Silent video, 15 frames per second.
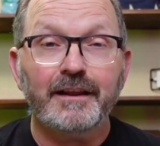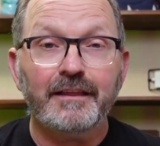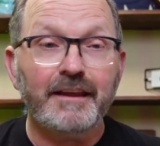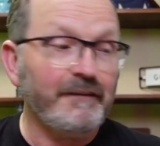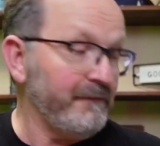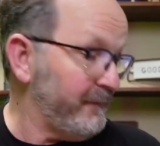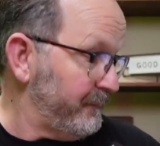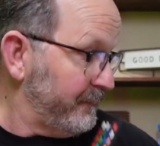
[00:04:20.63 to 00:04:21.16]

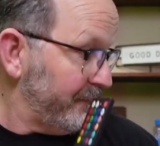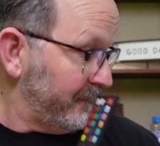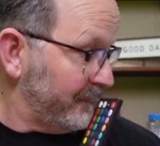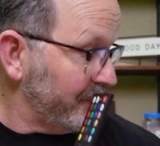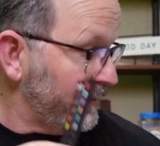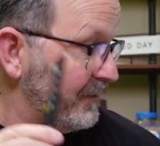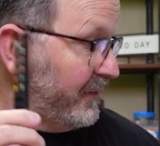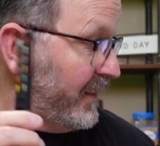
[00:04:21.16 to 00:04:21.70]

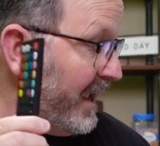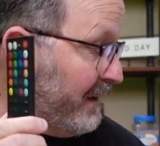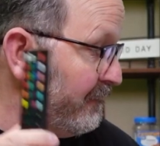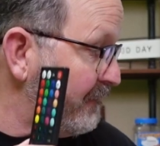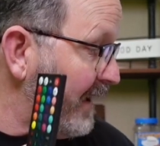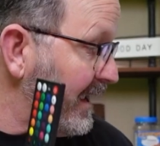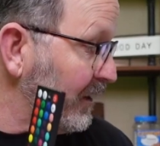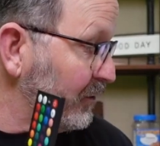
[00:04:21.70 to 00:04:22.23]
They
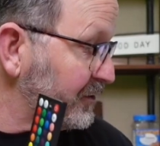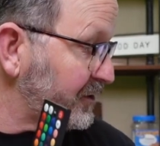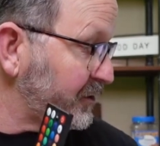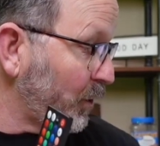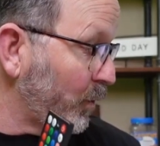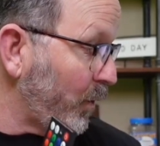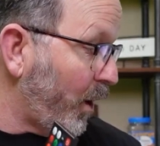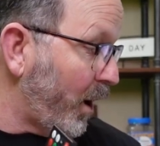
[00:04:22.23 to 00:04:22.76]
fail
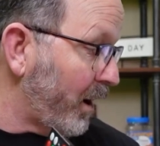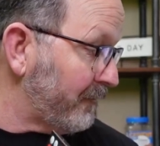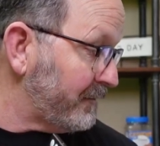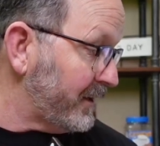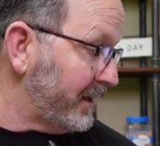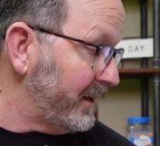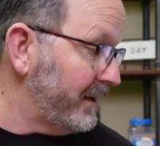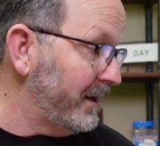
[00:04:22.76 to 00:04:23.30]
so
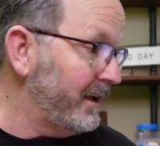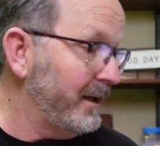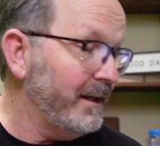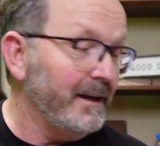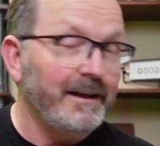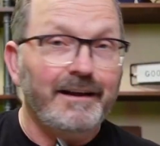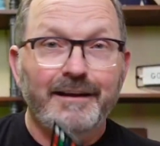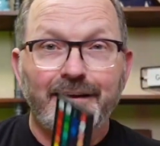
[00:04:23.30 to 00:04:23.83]
often
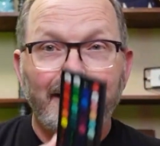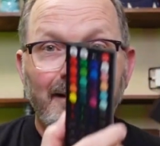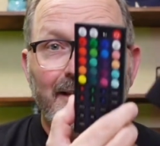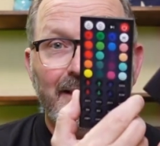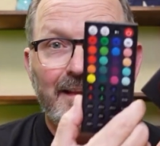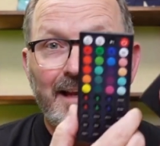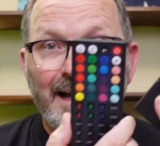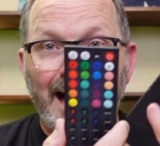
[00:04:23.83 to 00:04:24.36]

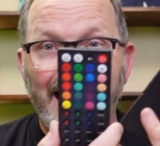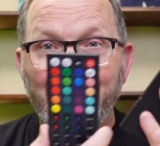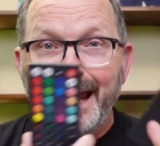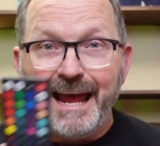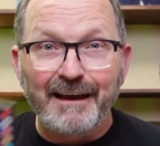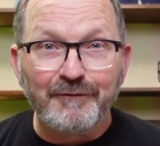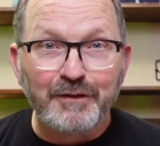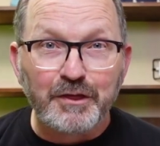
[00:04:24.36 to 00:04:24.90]
that I
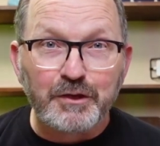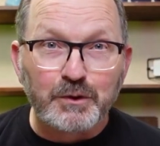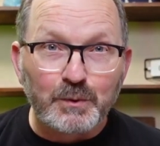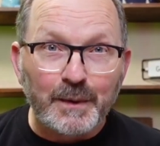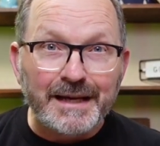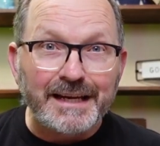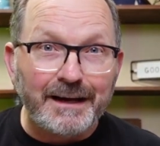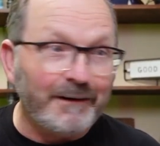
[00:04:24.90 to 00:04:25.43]
have
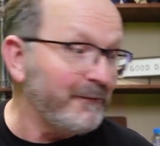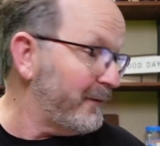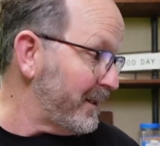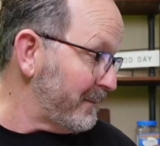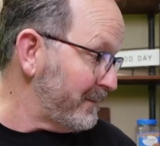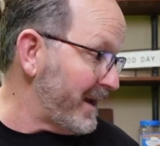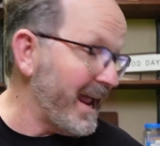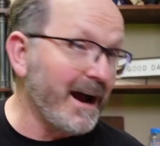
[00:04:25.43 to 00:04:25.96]
3 of
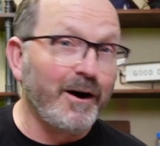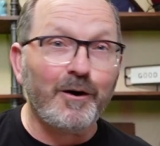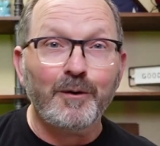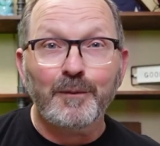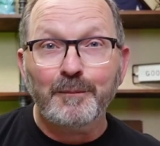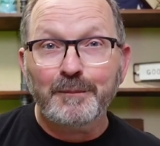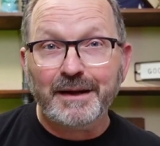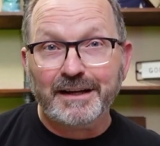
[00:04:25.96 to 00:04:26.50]
them now
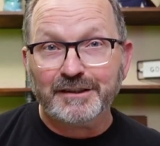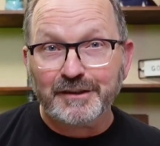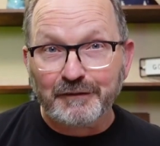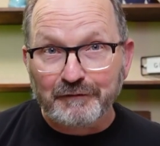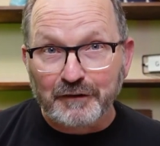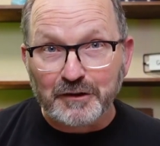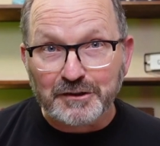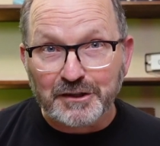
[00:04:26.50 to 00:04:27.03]
because the
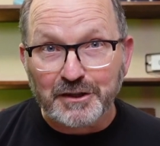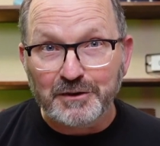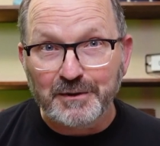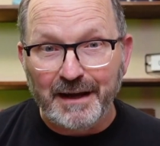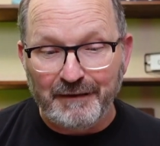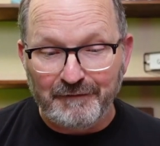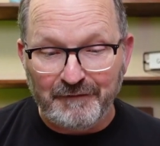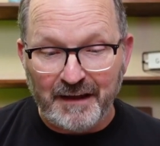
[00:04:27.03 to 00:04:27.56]
first 2
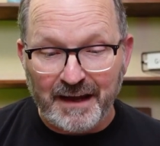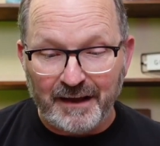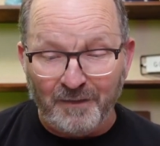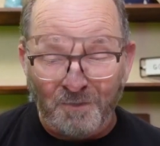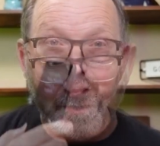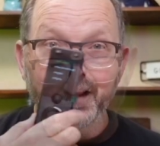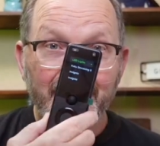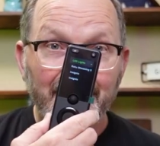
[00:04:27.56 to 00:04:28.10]
have
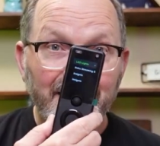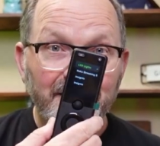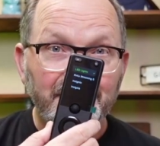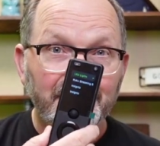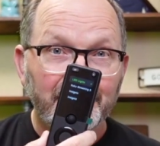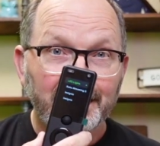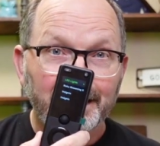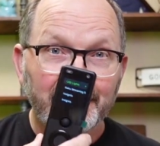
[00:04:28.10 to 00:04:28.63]
failed.
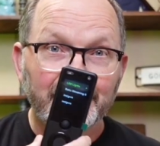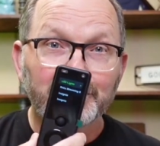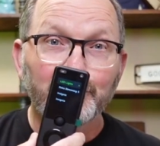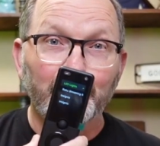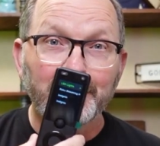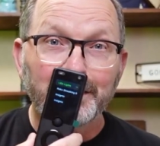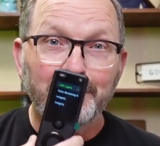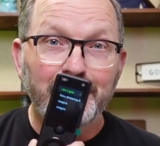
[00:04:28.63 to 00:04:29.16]
This is
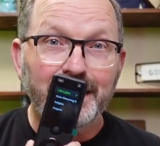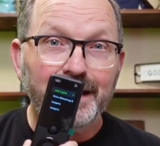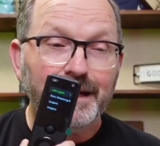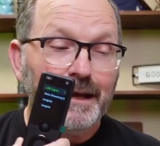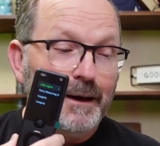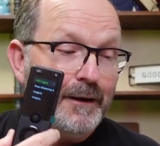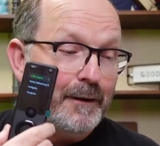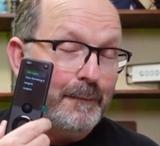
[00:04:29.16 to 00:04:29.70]
going to
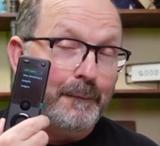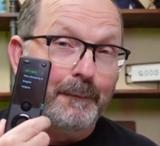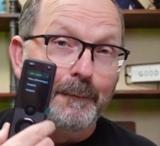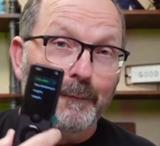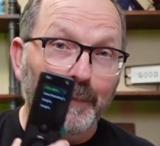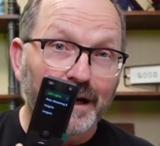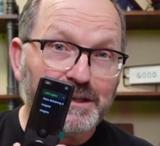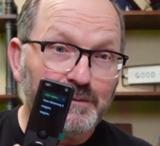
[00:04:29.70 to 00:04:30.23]
be
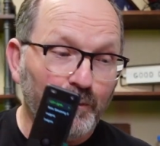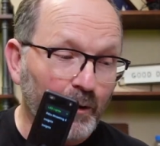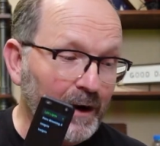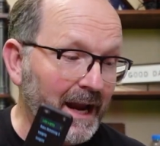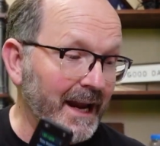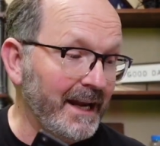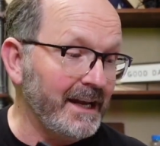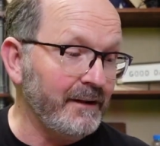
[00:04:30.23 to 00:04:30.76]
much more
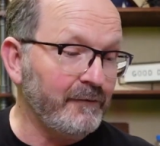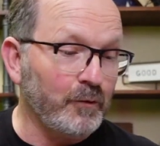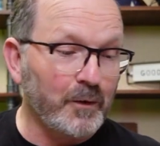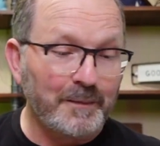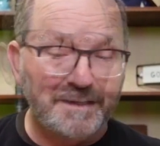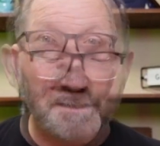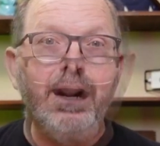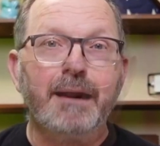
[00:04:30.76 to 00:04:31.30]
handy for
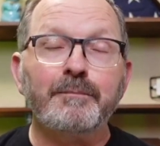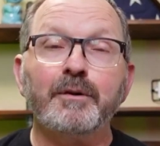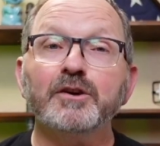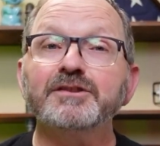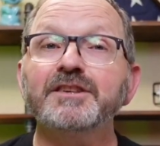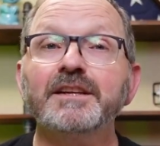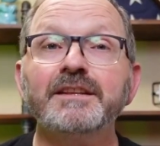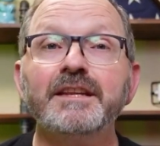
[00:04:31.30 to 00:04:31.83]
me. I
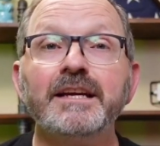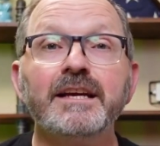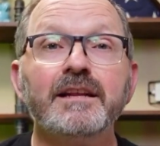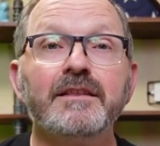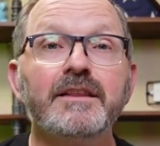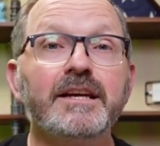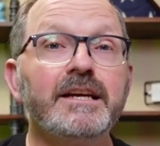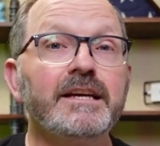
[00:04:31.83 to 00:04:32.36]
personally think
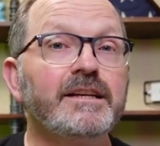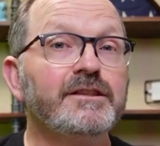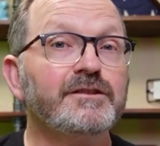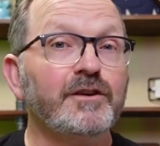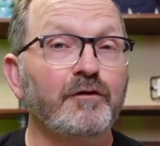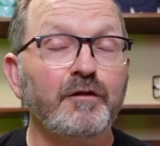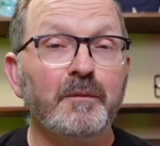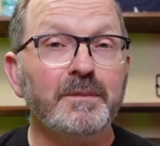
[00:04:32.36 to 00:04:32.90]
the
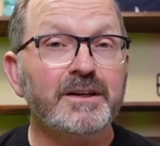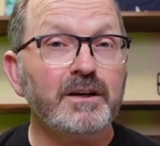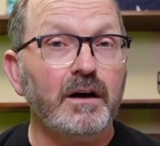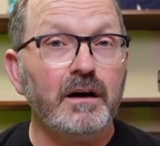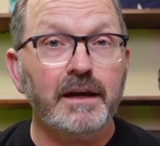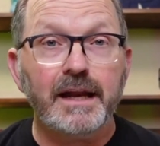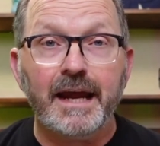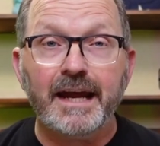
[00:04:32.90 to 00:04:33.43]

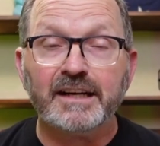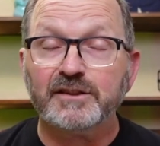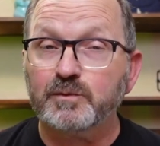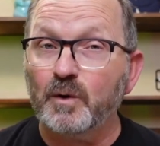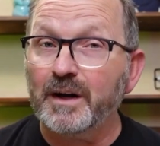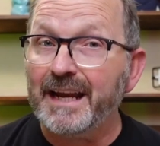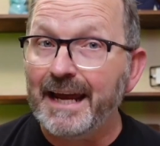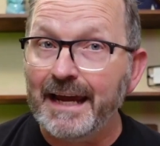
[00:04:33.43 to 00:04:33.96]
SofaBaton
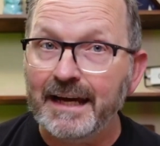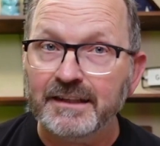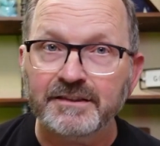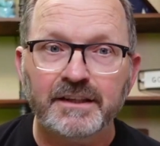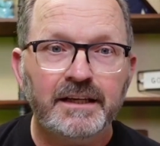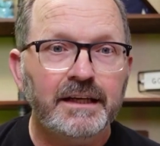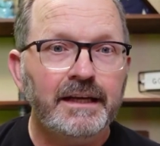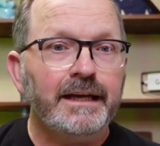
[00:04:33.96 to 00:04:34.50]
X1S
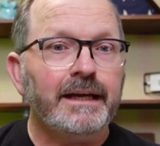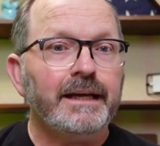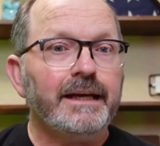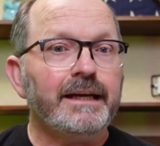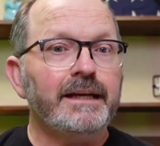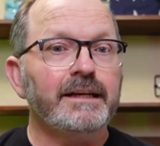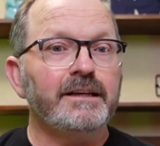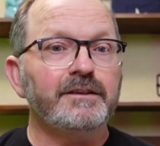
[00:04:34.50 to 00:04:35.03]

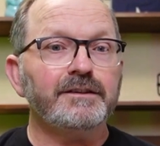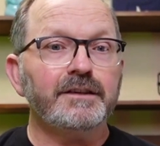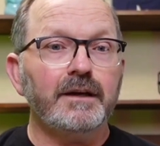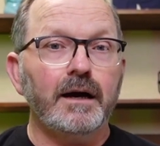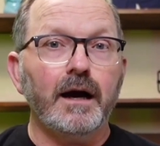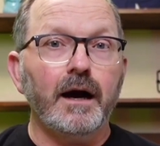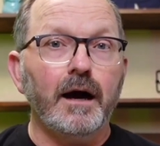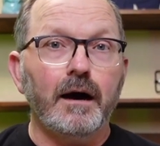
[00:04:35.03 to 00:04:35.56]
is
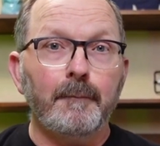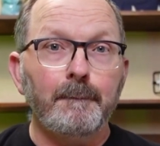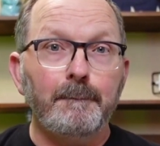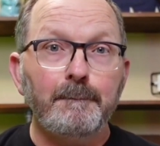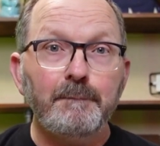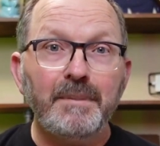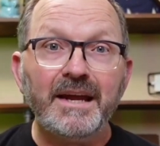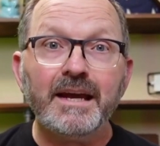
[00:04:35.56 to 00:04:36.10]
a
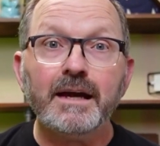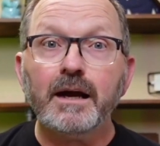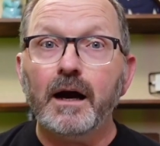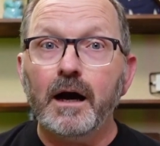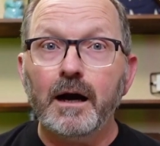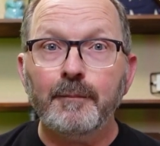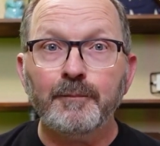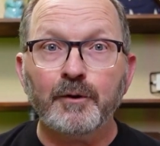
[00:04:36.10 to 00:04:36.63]
big
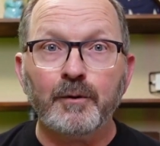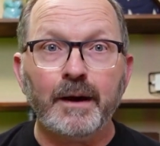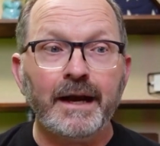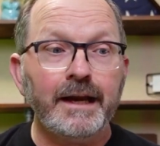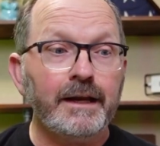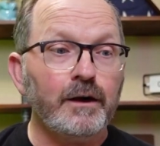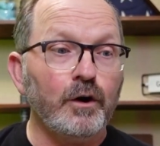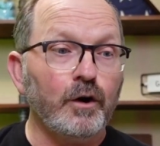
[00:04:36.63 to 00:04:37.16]

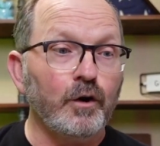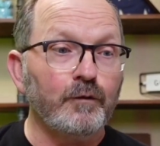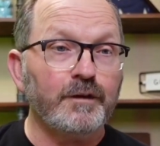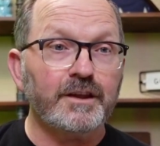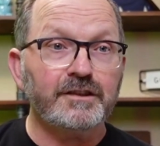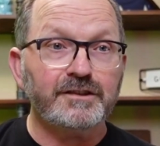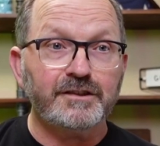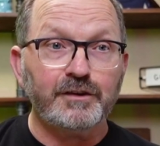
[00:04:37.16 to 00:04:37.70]
upgrade over
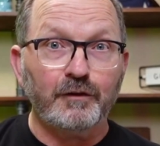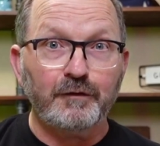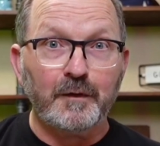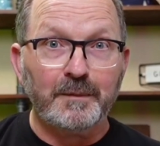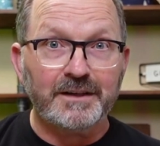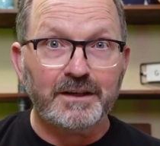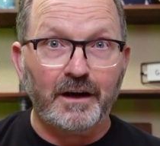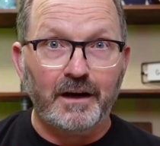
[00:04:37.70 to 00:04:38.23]
the
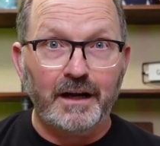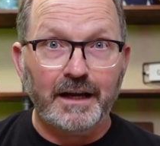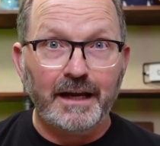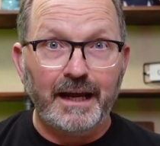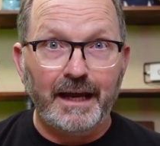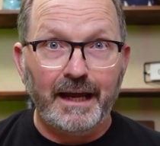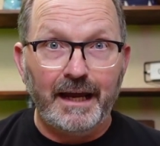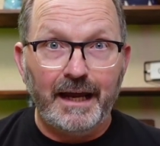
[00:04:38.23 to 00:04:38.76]
SofaBaton
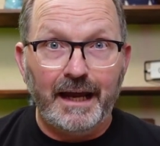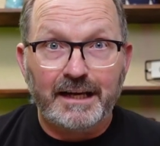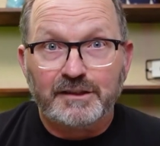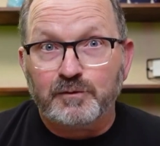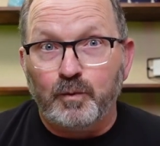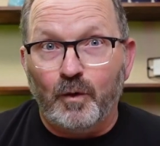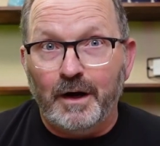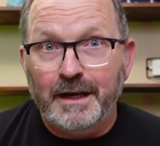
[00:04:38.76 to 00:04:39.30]

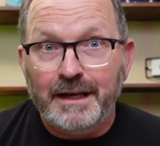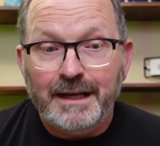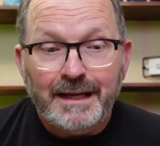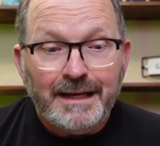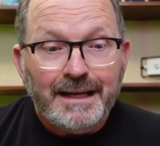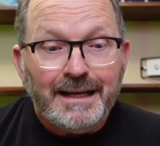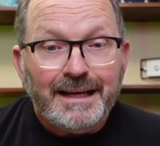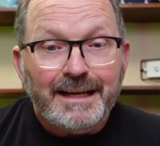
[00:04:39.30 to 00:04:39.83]
X1,
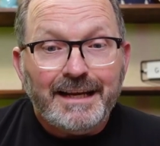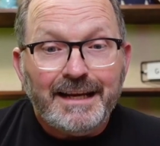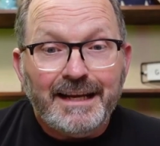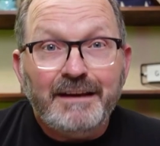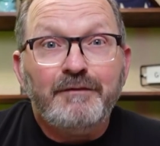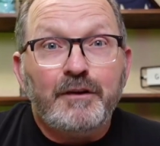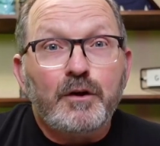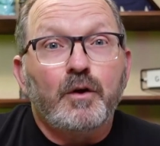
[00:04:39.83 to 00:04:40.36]

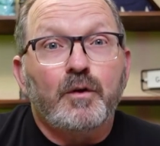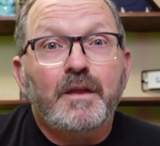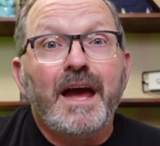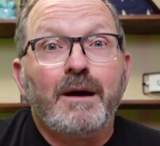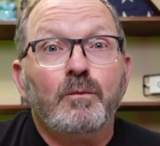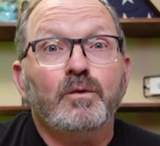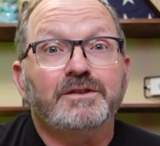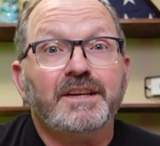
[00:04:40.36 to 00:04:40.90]
even though
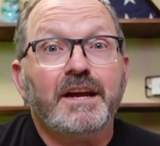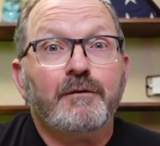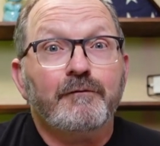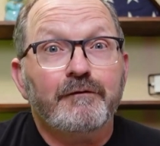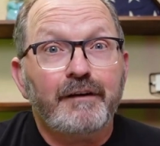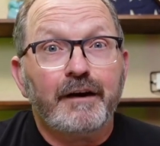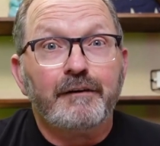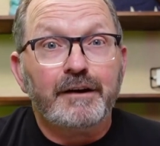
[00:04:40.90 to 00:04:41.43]
that was a
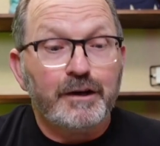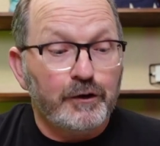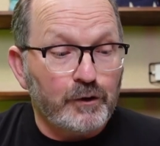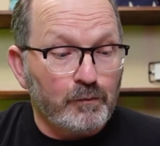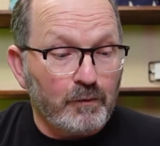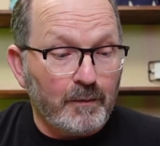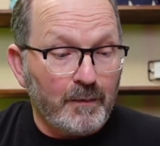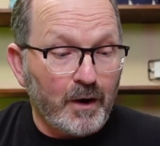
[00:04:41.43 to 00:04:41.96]
very
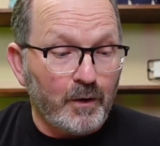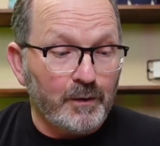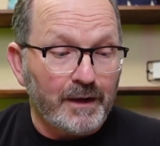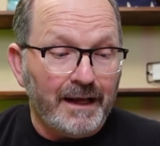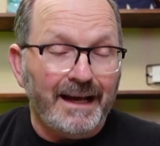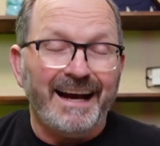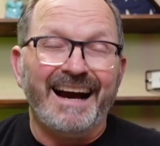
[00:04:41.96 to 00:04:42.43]
good remote.